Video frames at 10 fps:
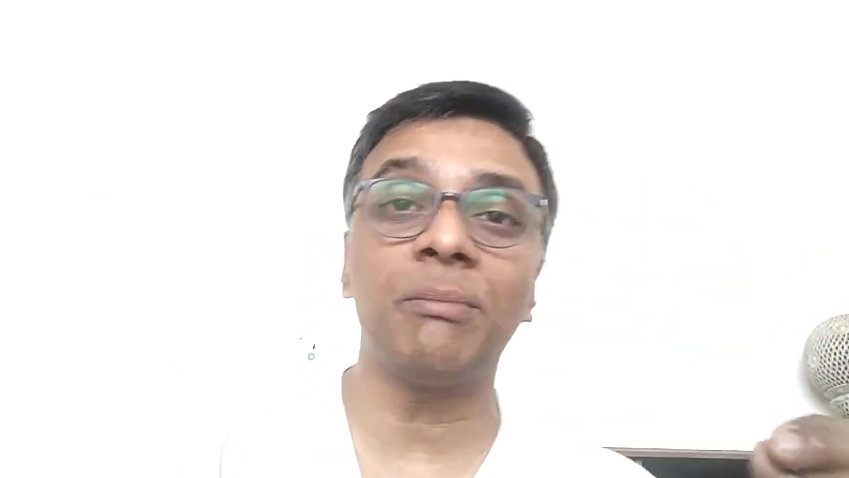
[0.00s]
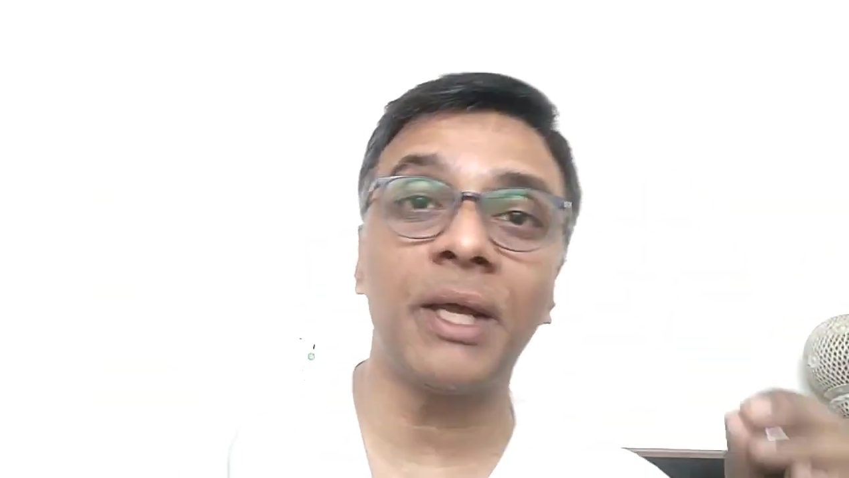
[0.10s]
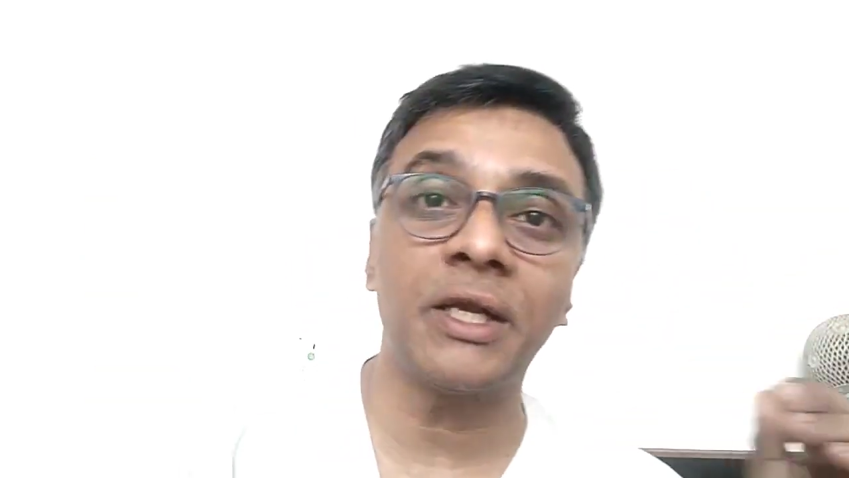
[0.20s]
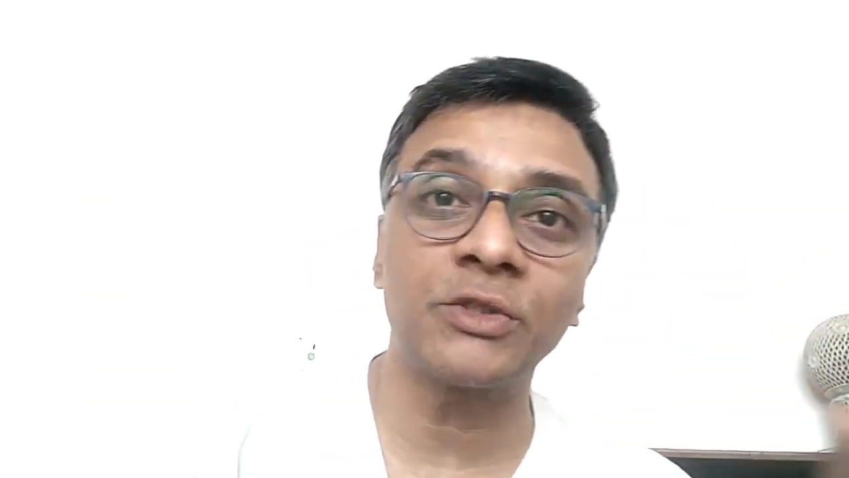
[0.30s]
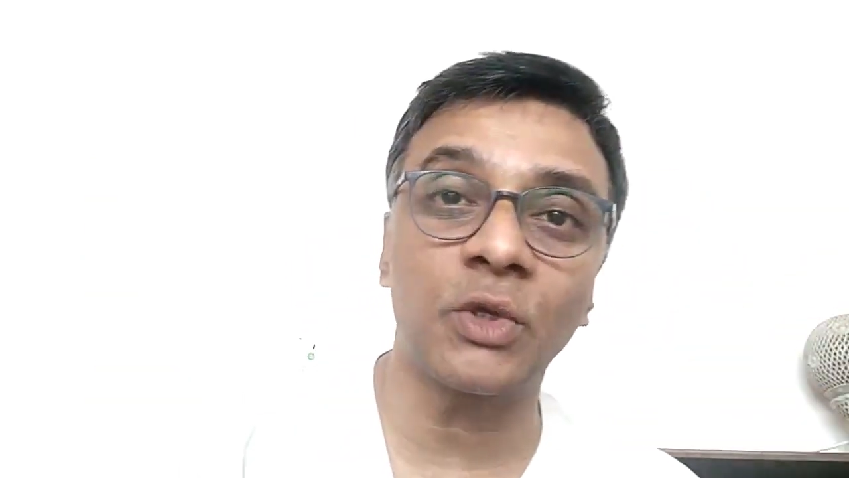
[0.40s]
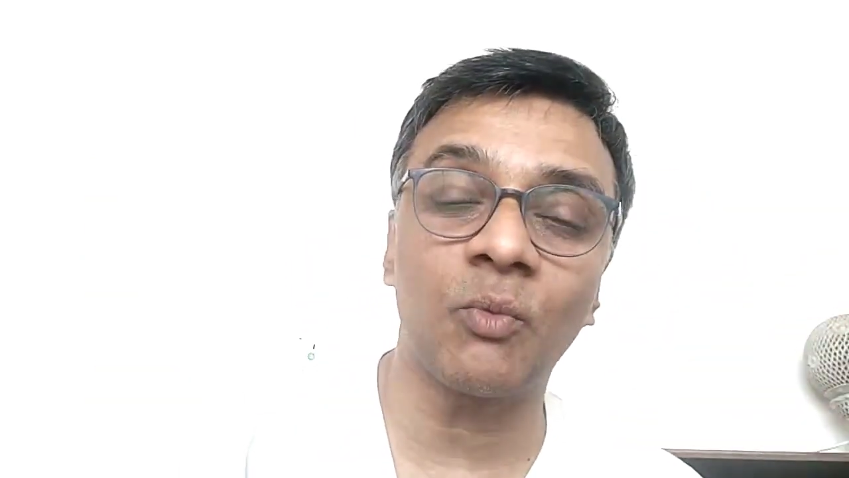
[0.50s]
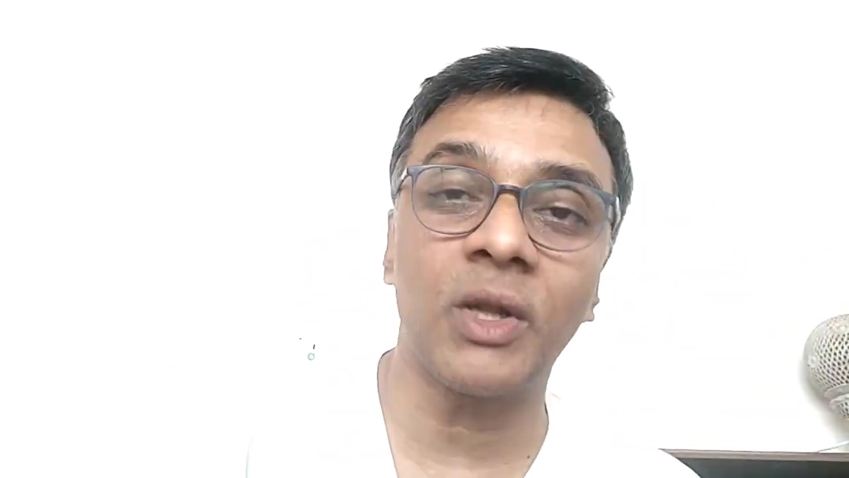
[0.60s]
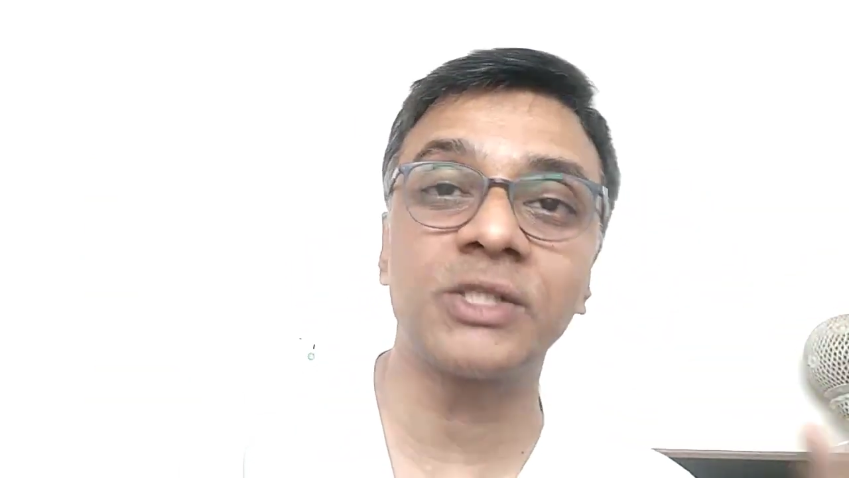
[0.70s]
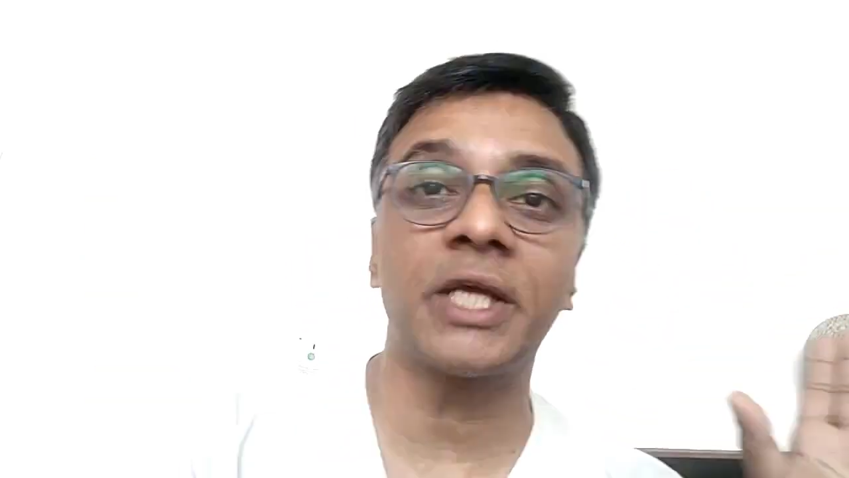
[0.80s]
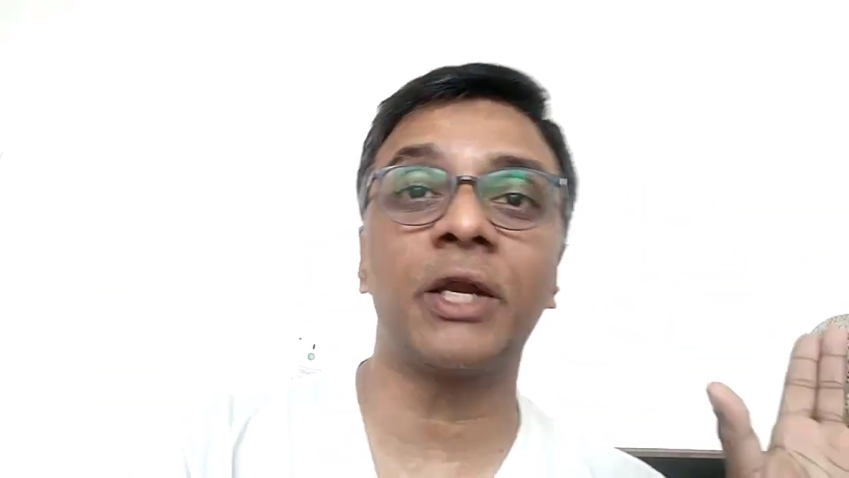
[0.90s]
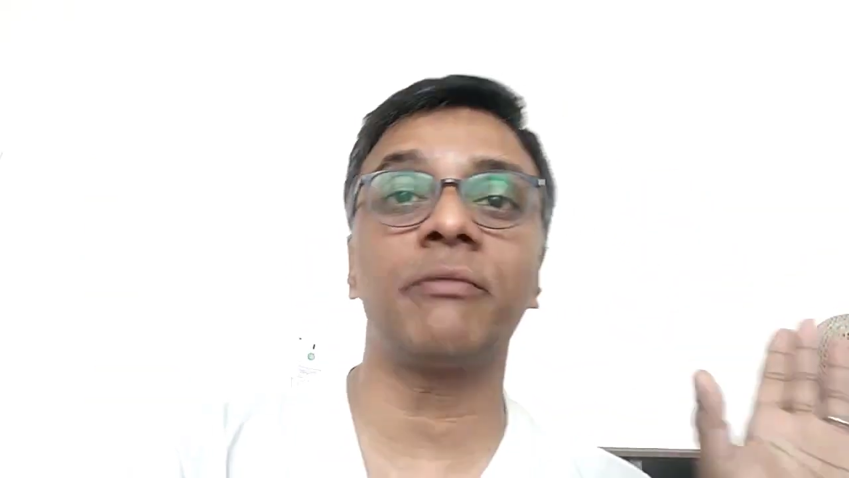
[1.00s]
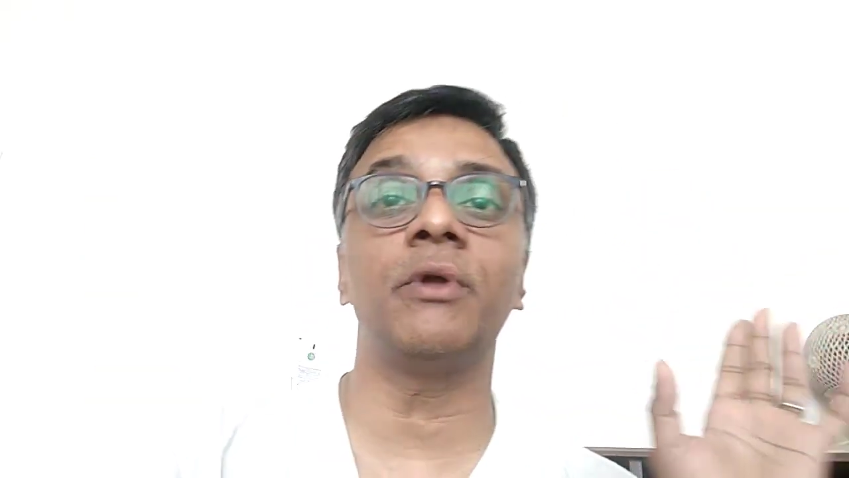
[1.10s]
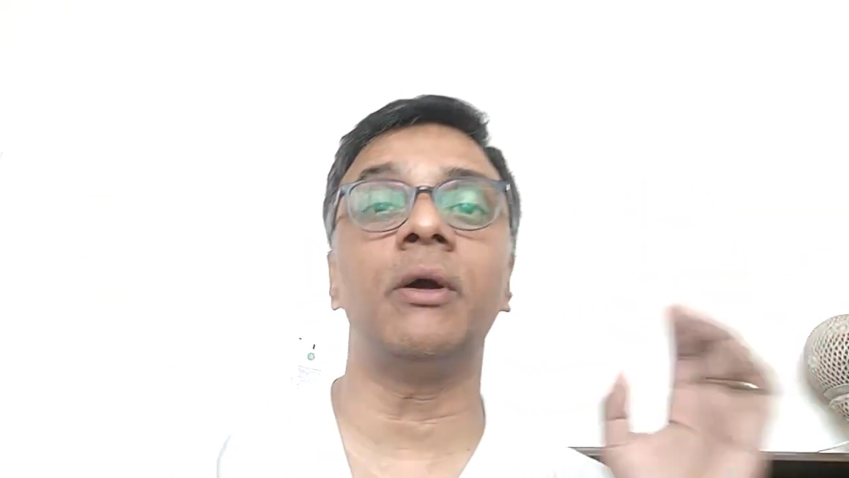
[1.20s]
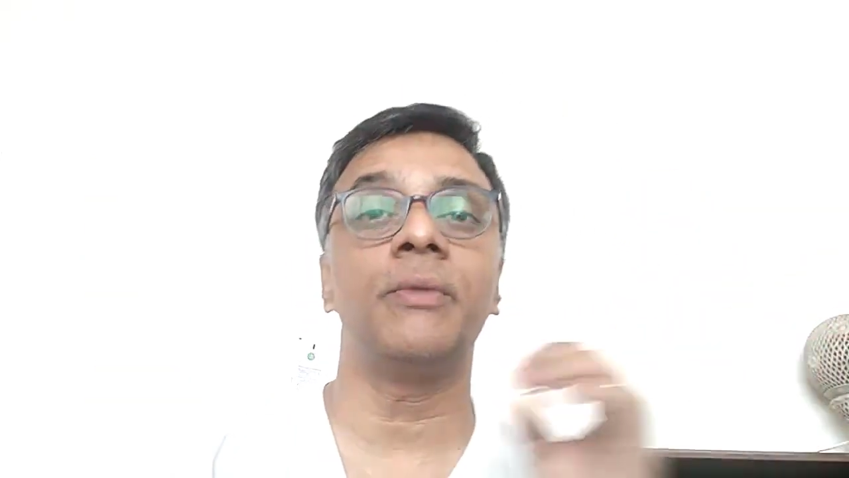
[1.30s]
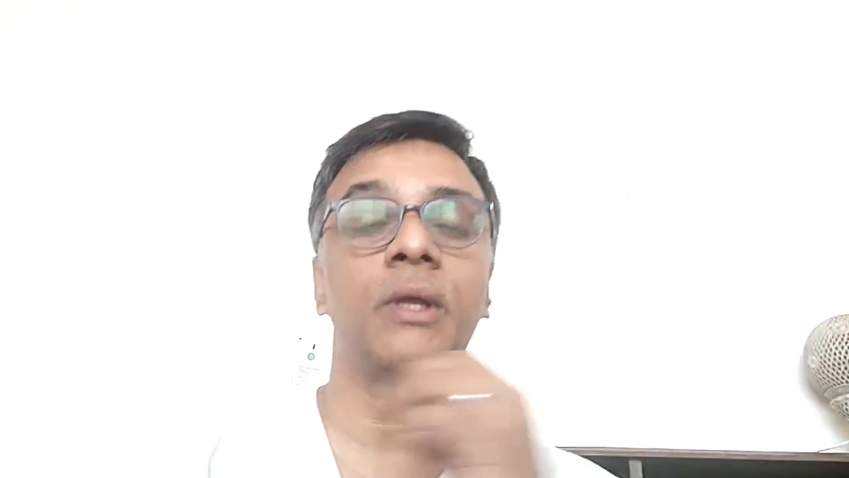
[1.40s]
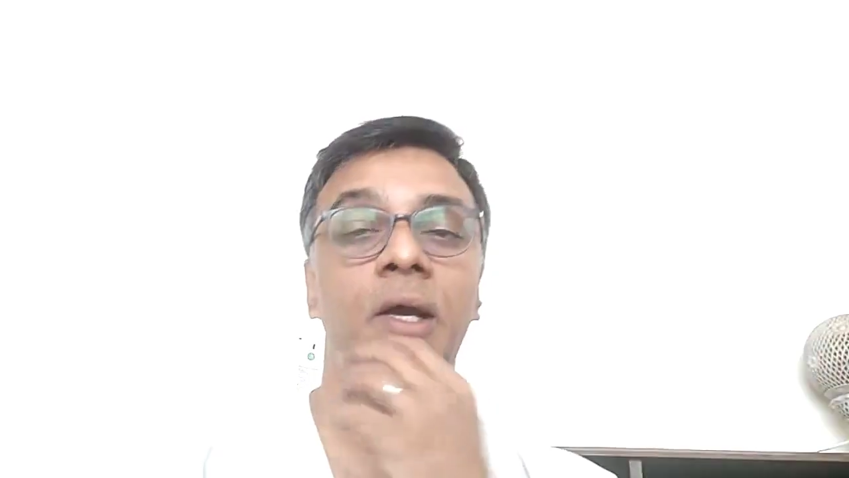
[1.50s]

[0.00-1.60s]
planets on one side of the